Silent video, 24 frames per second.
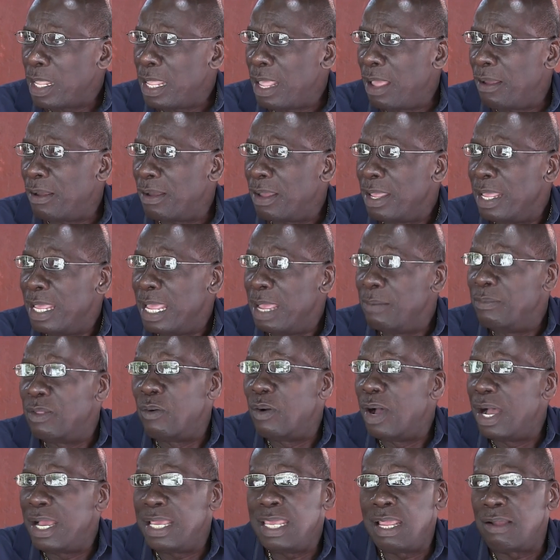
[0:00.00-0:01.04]
Yeah. Him no
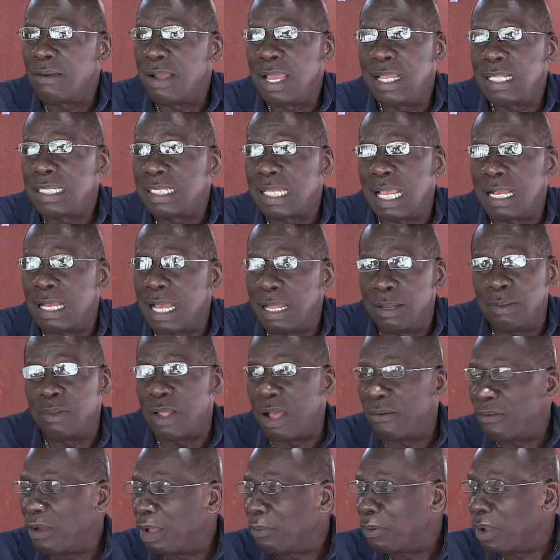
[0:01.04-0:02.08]
want hear right song and him
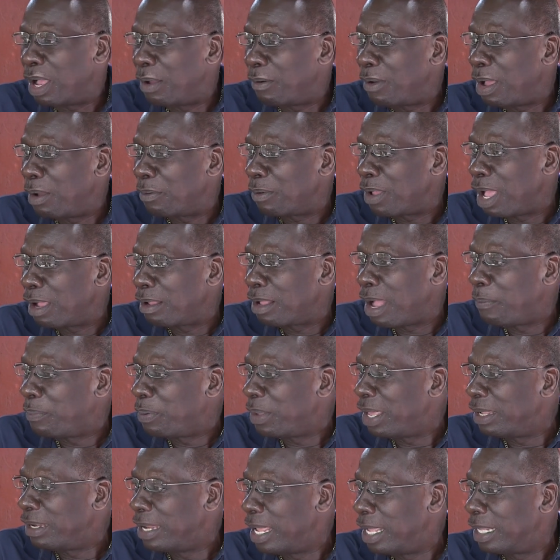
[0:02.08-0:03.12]
have a
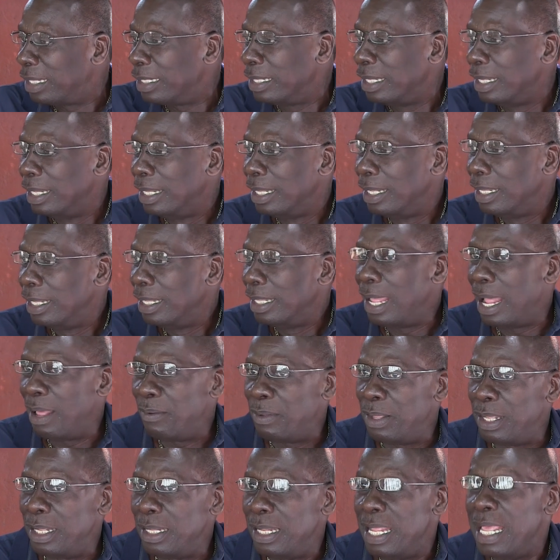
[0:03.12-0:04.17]
copy of that. You know what I
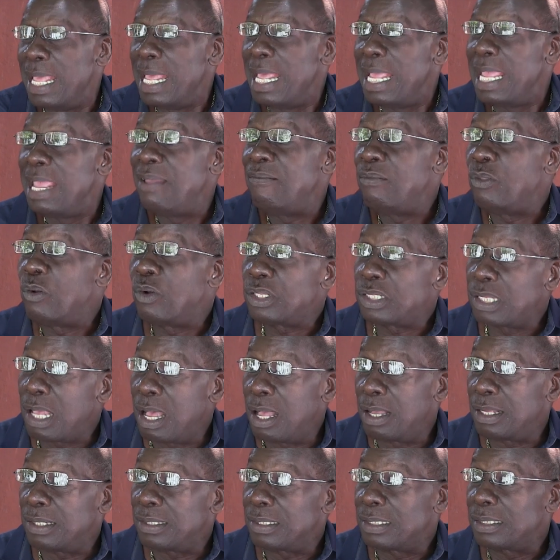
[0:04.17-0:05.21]
mean? Even those
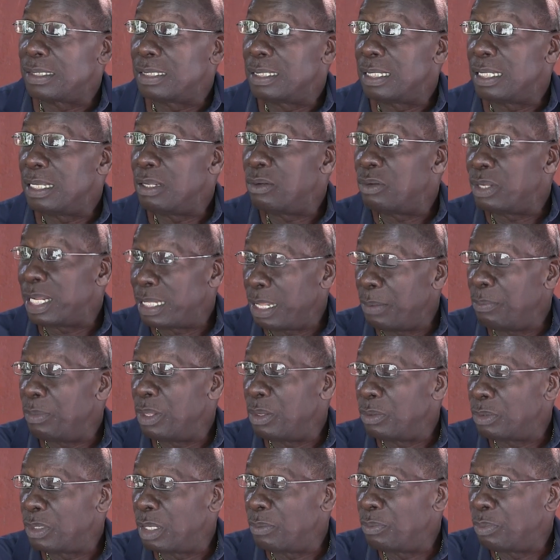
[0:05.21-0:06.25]
songs, you know that
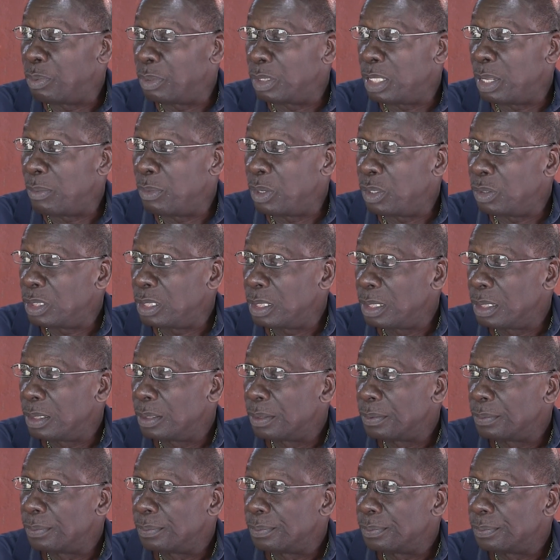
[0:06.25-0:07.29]
him put them out.
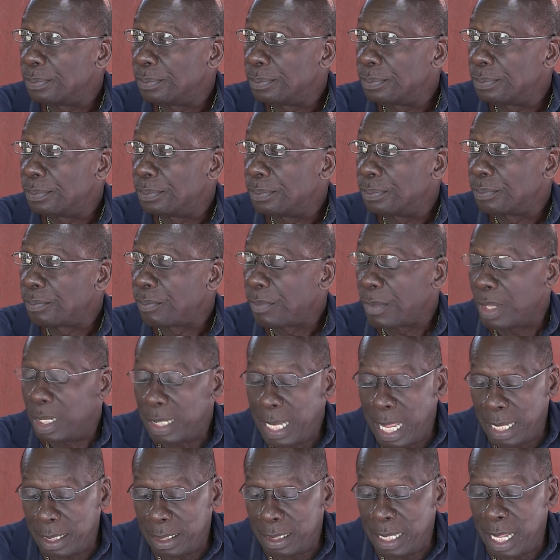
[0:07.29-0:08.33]

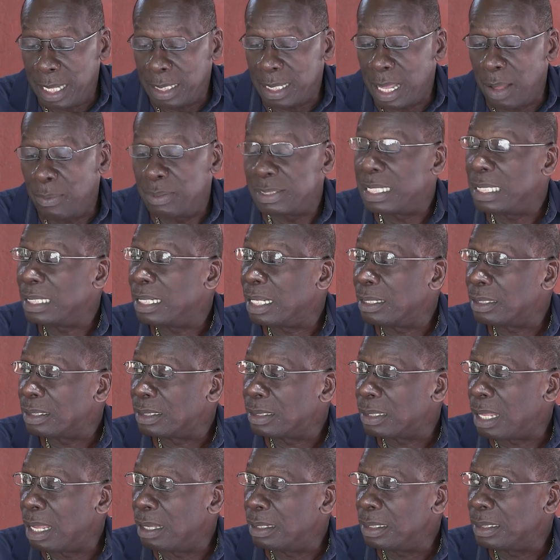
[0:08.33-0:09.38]
Like Abyssinian
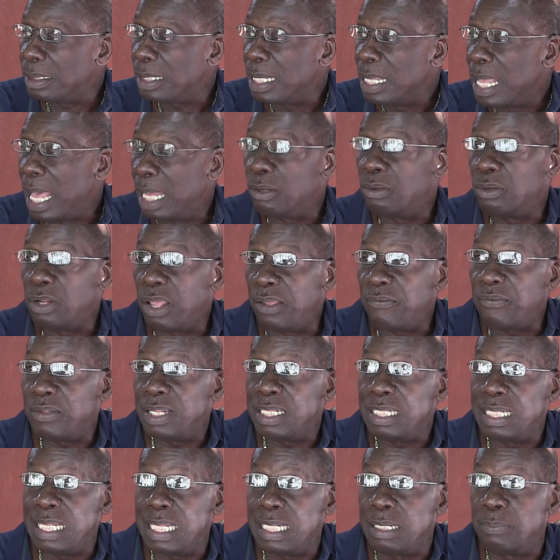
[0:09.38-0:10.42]
songs. I don't know if
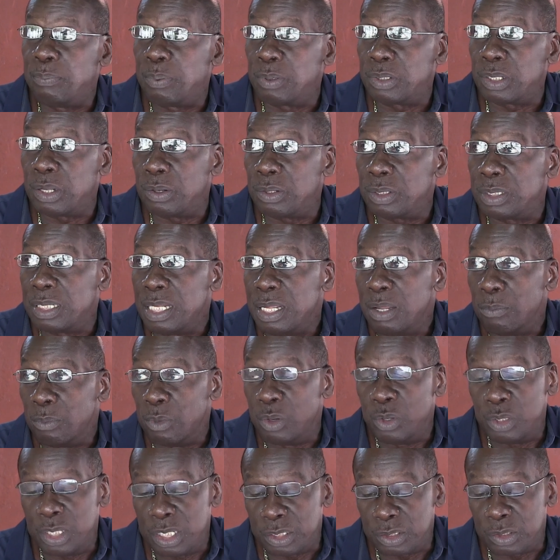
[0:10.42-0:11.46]
he did put out
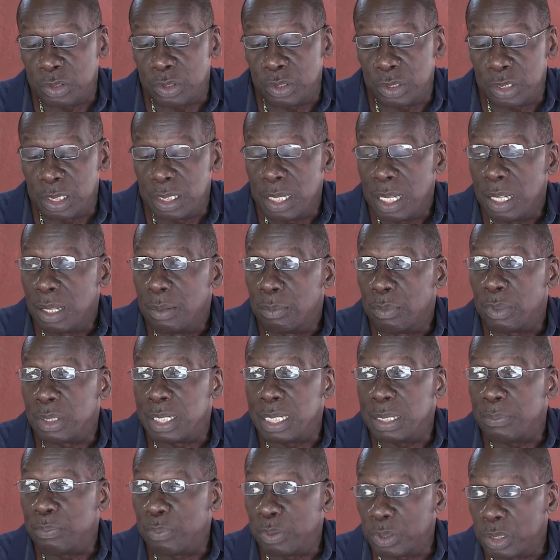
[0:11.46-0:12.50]
Moody's own, but
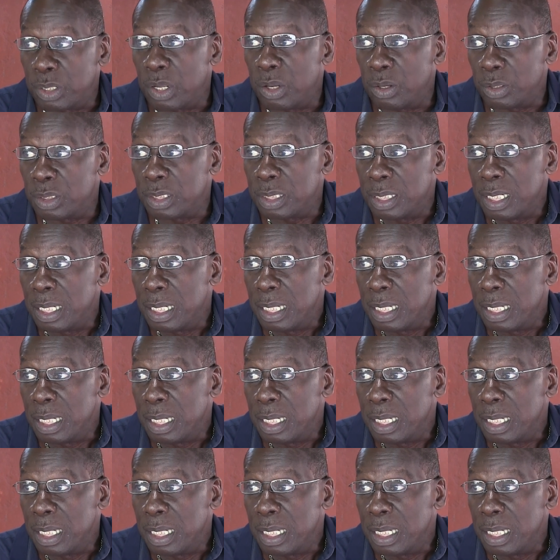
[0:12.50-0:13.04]
he put out